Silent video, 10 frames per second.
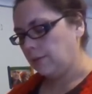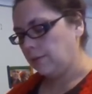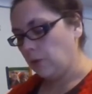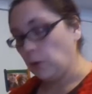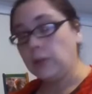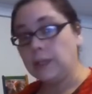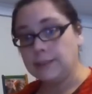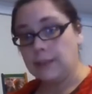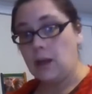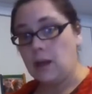
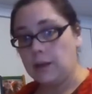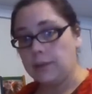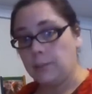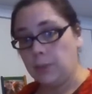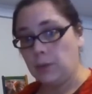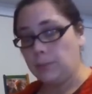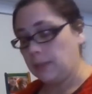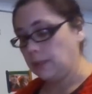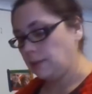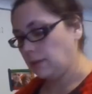focus on the
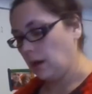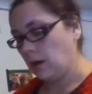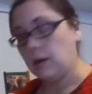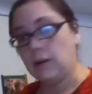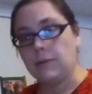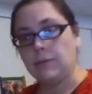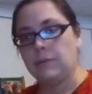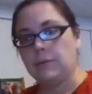purpose of,